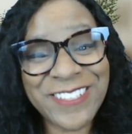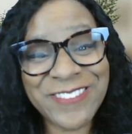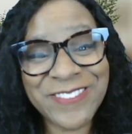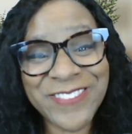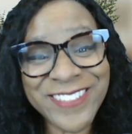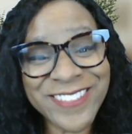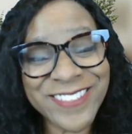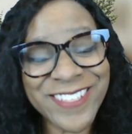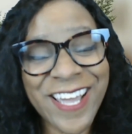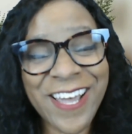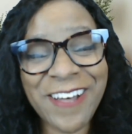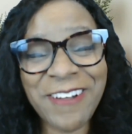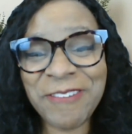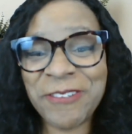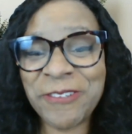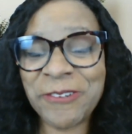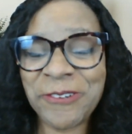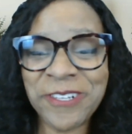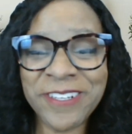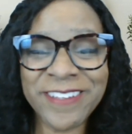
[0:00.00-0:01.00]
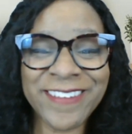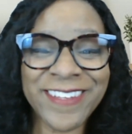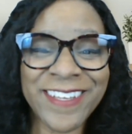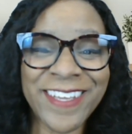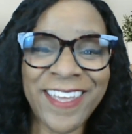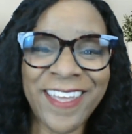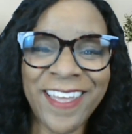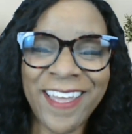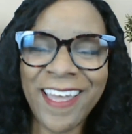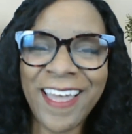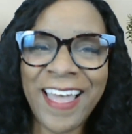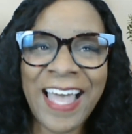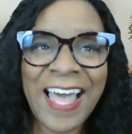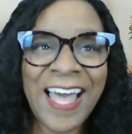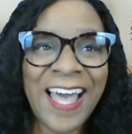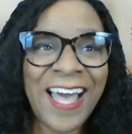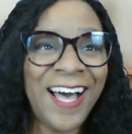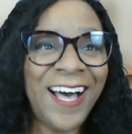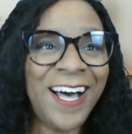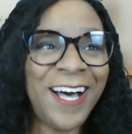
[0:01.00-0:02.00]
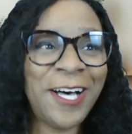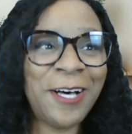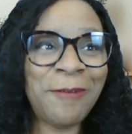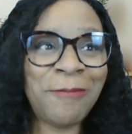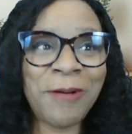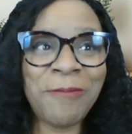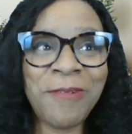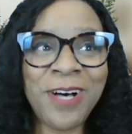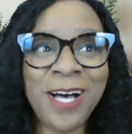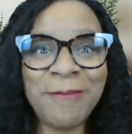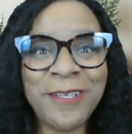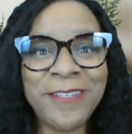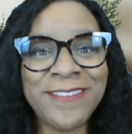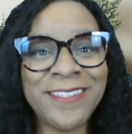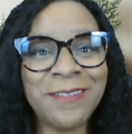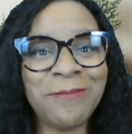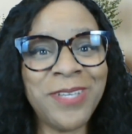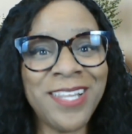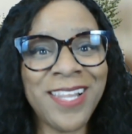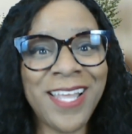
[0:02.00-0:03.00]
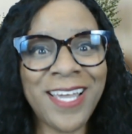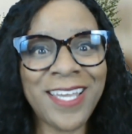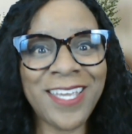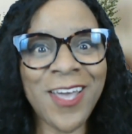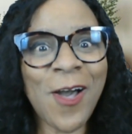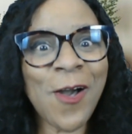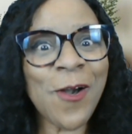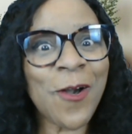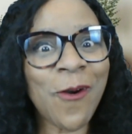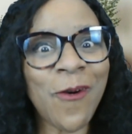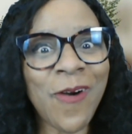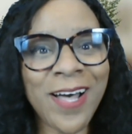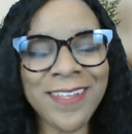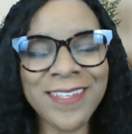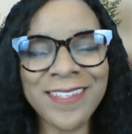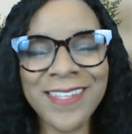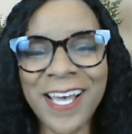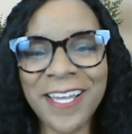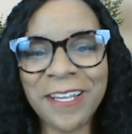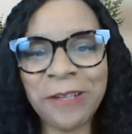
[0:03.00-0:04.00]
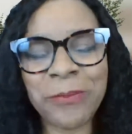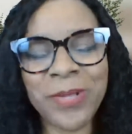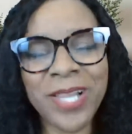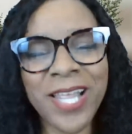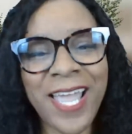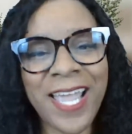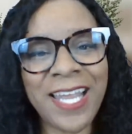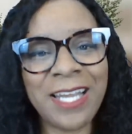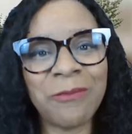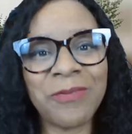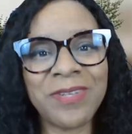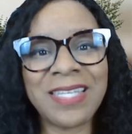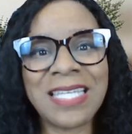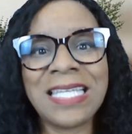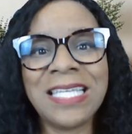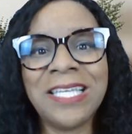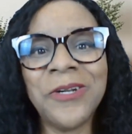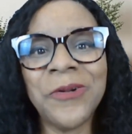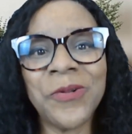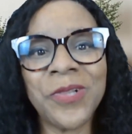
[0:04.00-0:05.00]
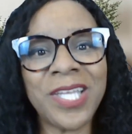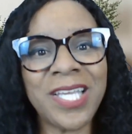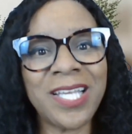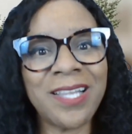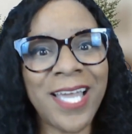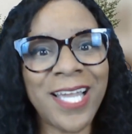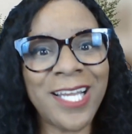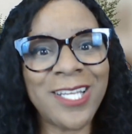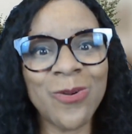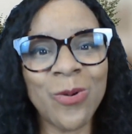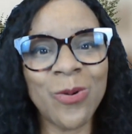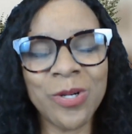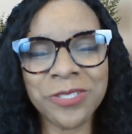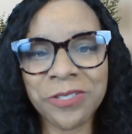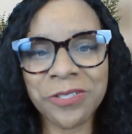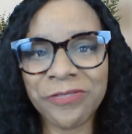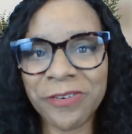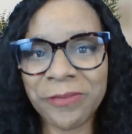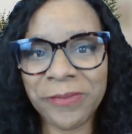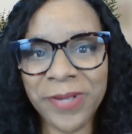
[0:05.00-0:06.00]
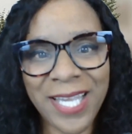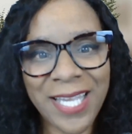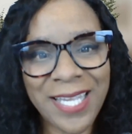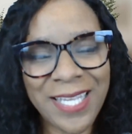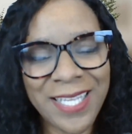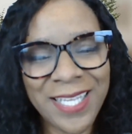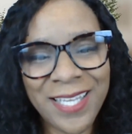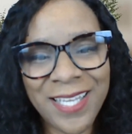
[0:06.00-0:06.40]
I wasn't outdoorsy. My mom used to be like, "Y'all go outside and play," and it was literally like torture for me.